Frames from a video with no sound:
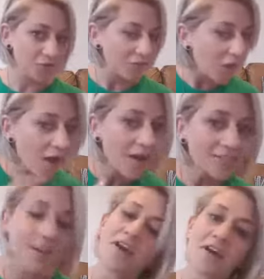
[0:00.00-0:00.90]
you've
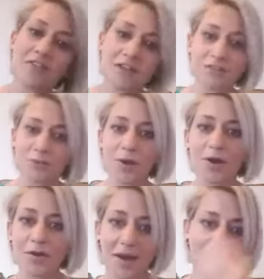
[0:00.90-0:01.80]
heard of
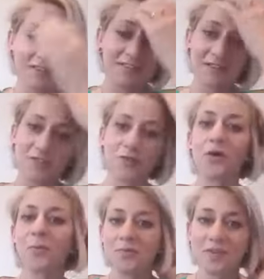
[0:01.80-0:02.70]
Intimo, and if you're
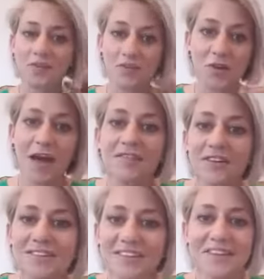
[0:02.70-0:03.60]
not, potentially you
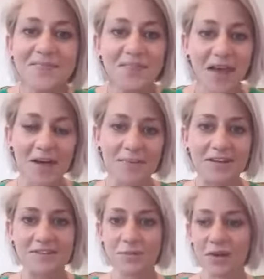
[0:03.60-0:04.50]
haven't.
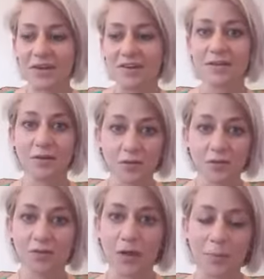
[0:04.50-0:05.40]
Intimo is a
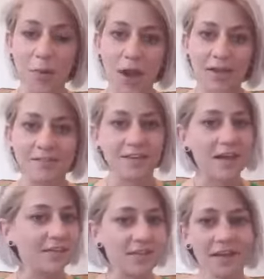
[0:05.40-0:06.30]
lingerie brand
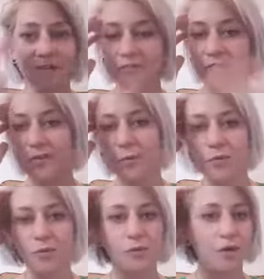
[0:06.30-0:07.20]
and they're
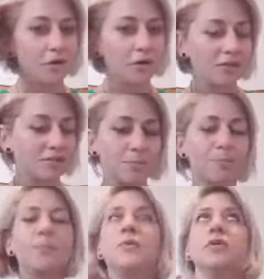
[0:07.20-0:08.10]
phenomenal. It's a
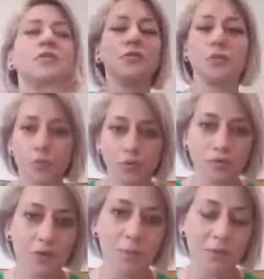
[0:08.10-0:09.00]
beautiful,
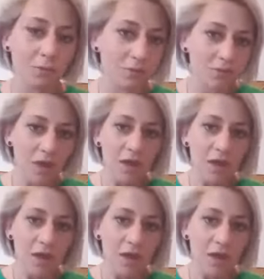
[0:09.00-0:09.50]
gorgeous company with